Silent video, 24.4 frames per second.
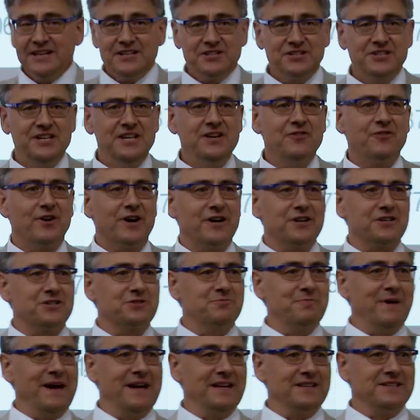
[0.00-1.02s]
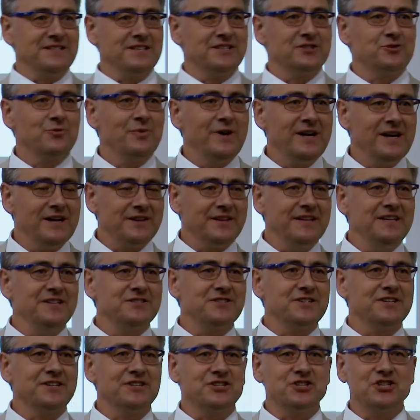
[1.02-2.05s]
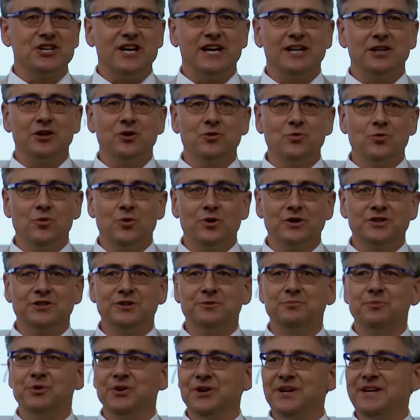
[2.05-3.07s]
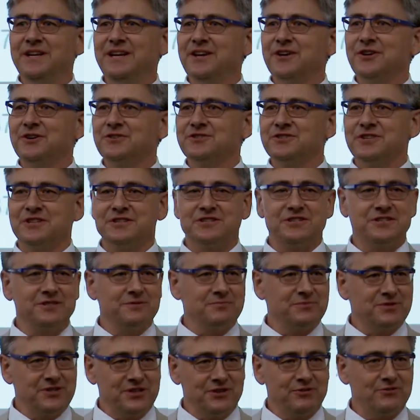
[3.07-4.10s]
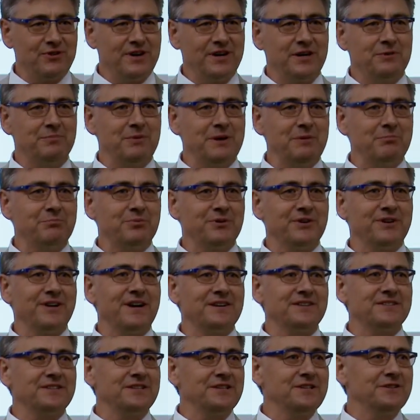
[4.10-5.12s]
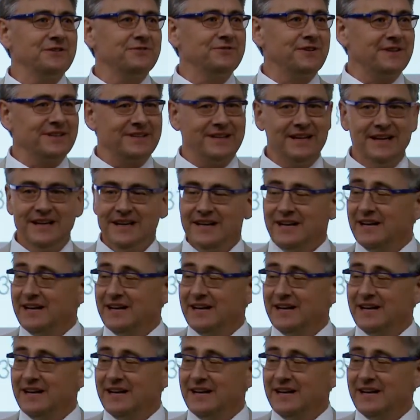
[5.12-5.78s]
Seagrass beds as well. These are shallow water marine ecosystems, incredibly productive, and